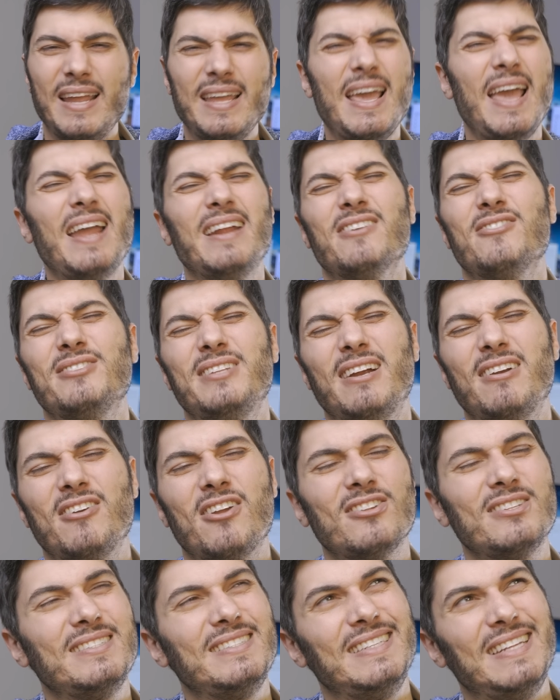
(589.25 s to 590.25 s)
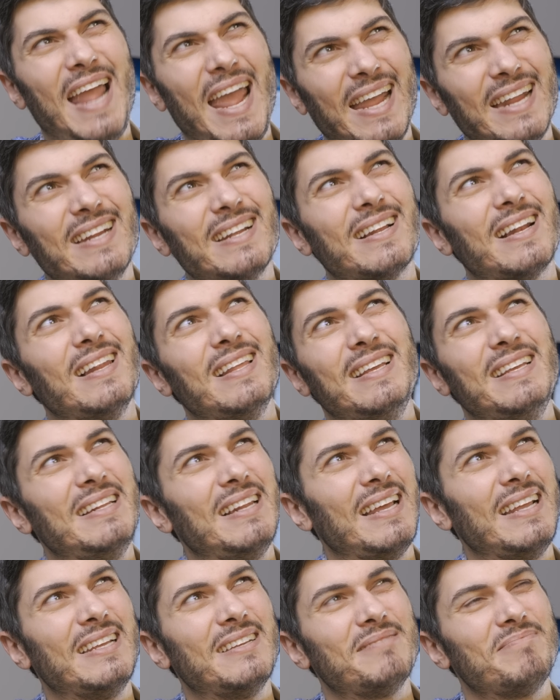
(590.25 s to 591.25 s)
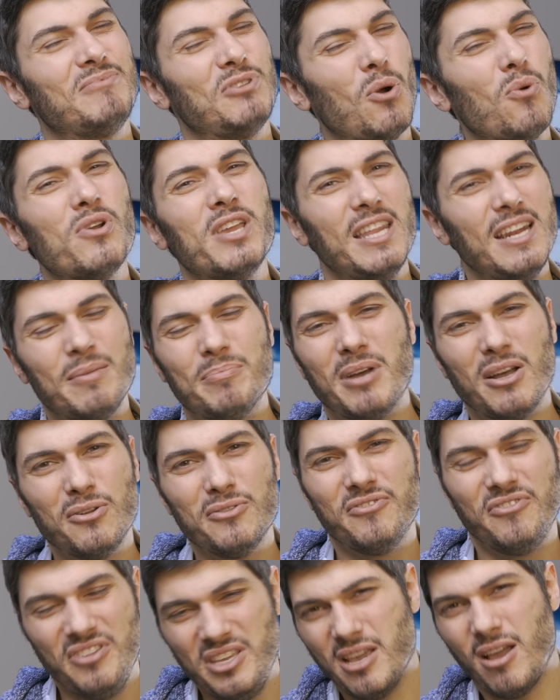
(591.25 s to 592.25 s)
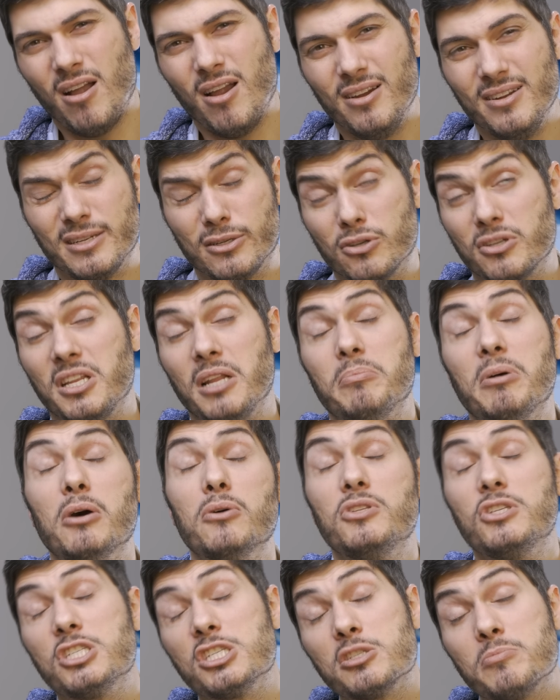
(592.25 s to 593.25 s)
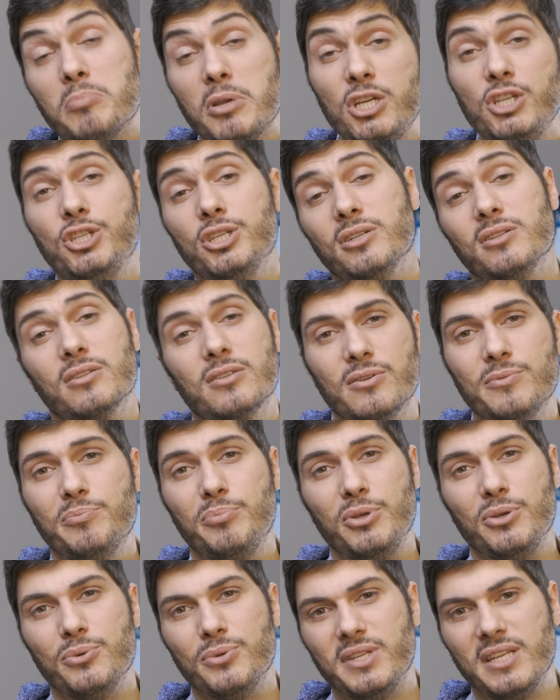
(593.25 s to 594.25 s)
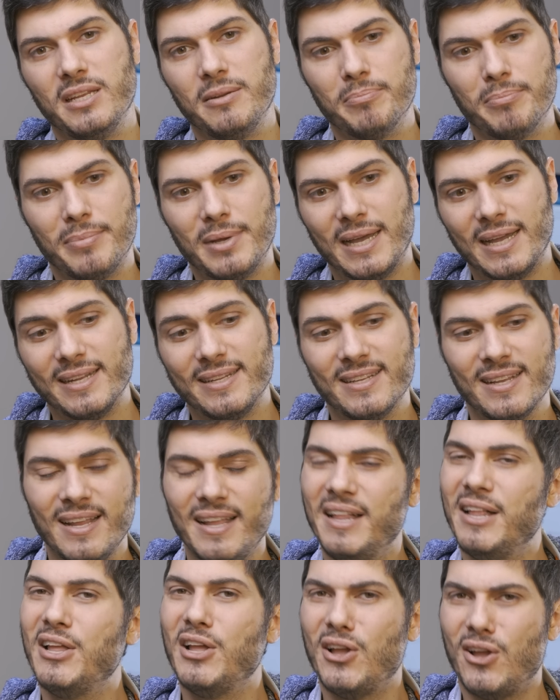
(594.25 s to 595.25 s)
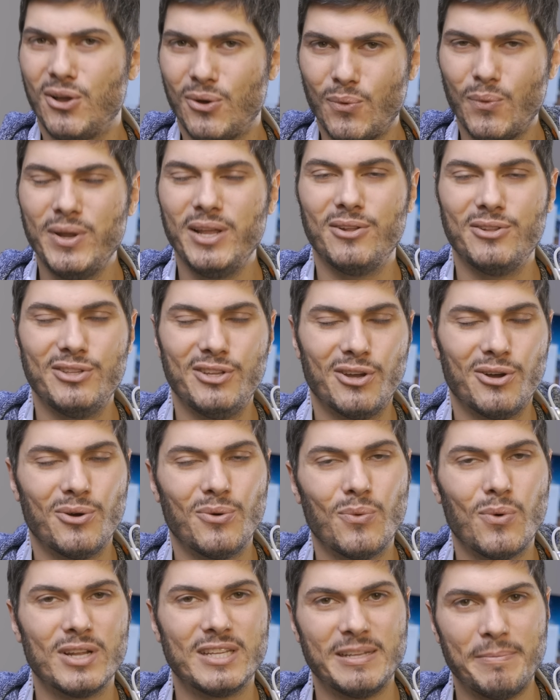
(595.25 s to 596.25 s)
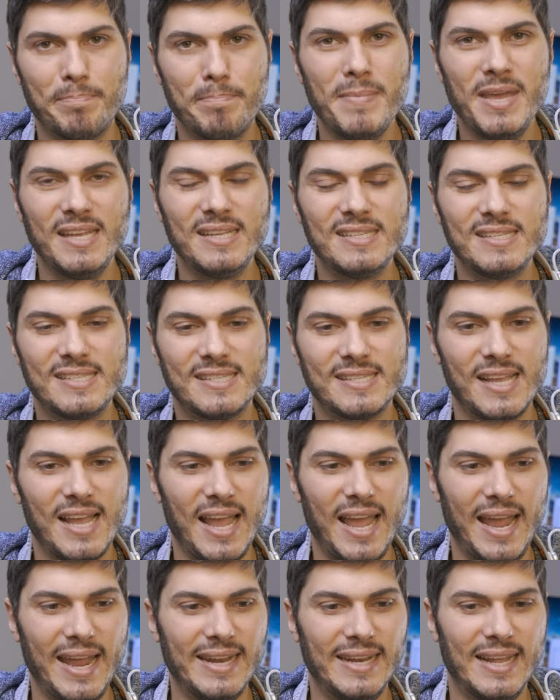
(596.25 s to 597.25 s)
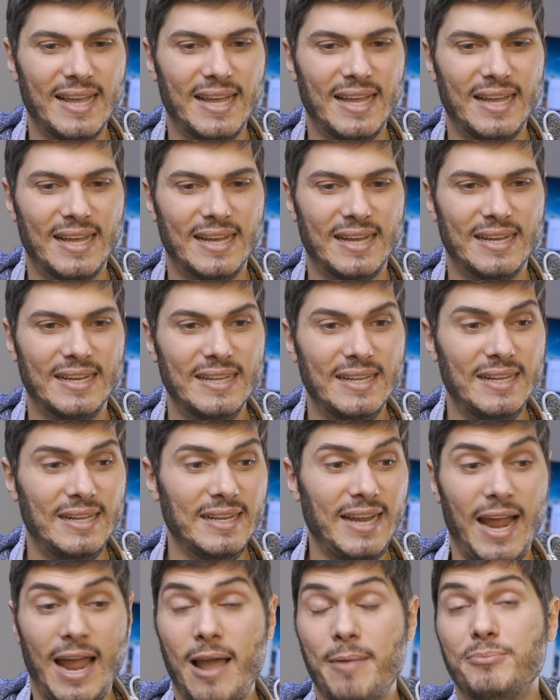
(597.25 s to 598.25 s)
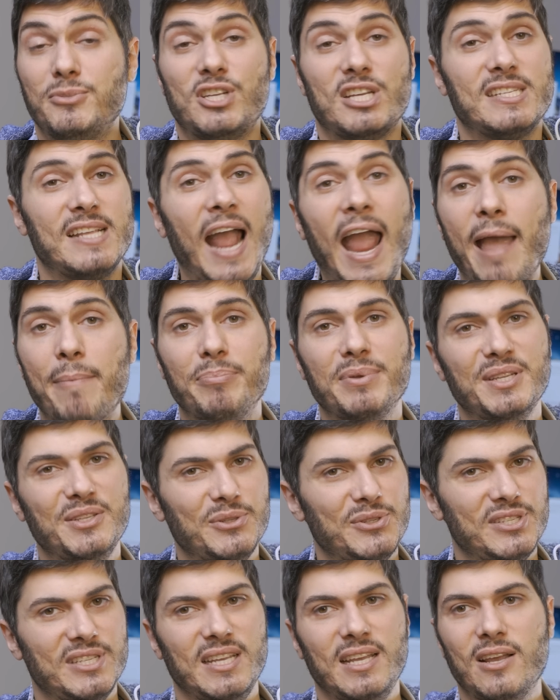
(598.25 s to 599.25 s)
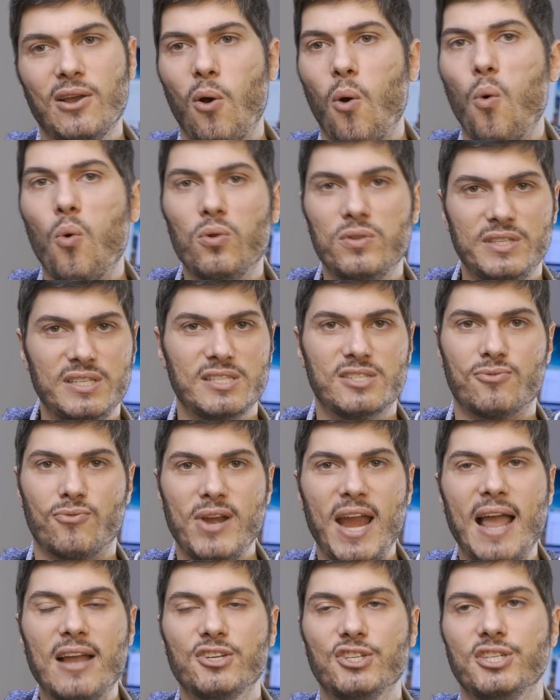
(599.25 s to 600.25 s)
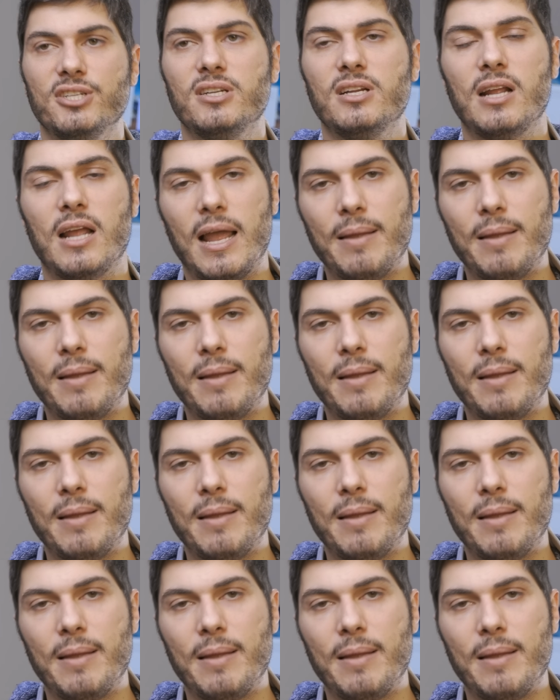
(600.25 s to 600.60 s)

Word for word: And yeah, I know they're not technically like talking about VR, they're talking about spatial computing, but we all know what it means. And yeah, I'm just happy to see all this reaction.